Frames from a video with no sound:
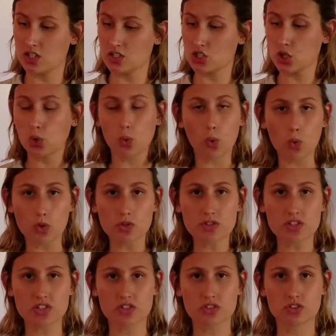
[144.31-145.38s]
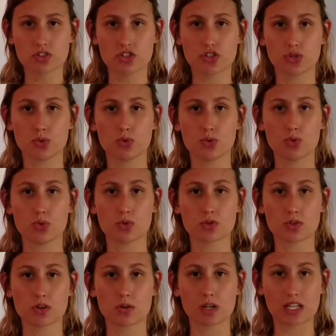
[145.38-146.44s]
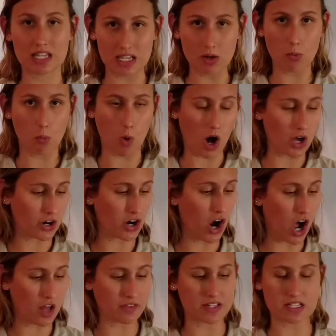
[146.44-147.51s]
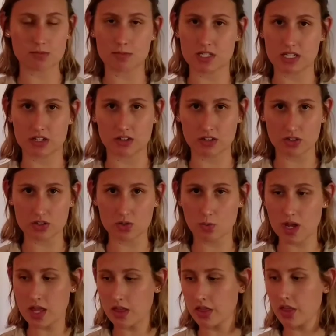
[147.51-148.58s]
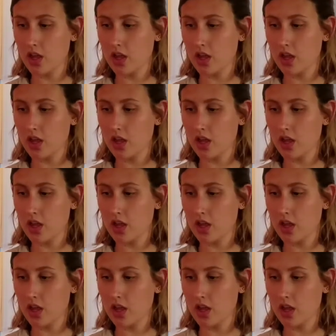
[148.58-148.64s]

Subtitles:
tools to get water on these materials with.